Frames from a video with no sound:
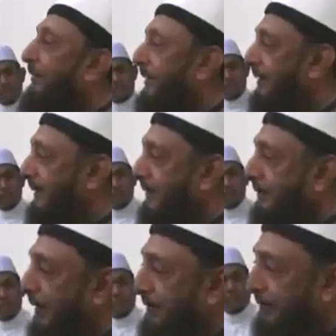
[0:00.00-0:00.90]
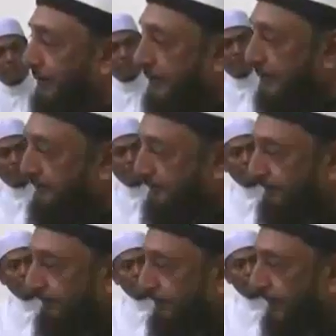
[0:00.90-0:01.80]
What they did not know,
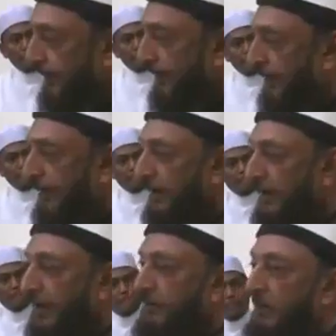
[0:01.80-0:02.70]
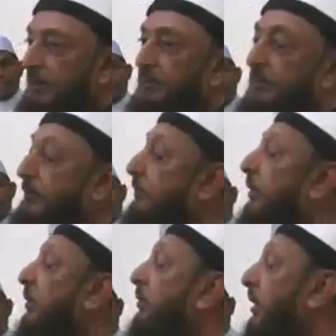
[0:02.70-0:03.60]
and what
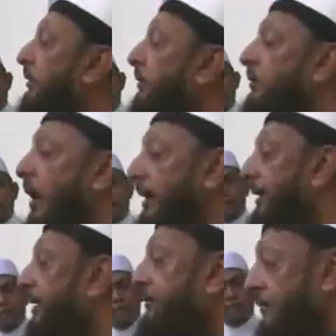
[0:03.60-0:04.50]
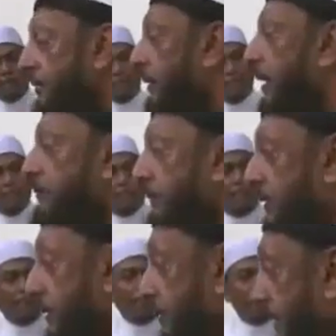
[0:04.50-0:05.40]
no one knew, not even the
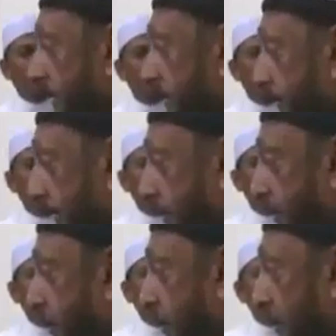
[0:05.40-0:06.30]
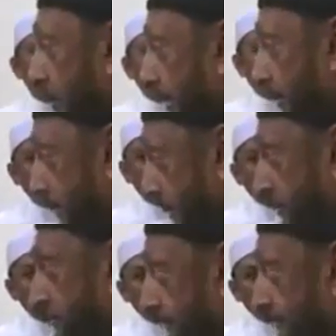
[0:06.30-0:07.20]
government of Malaysia, no one
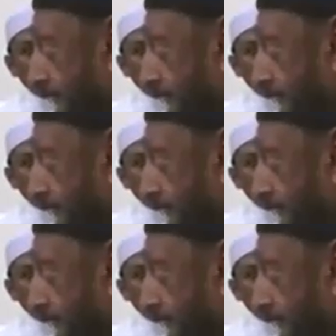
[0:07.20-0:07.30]
knew,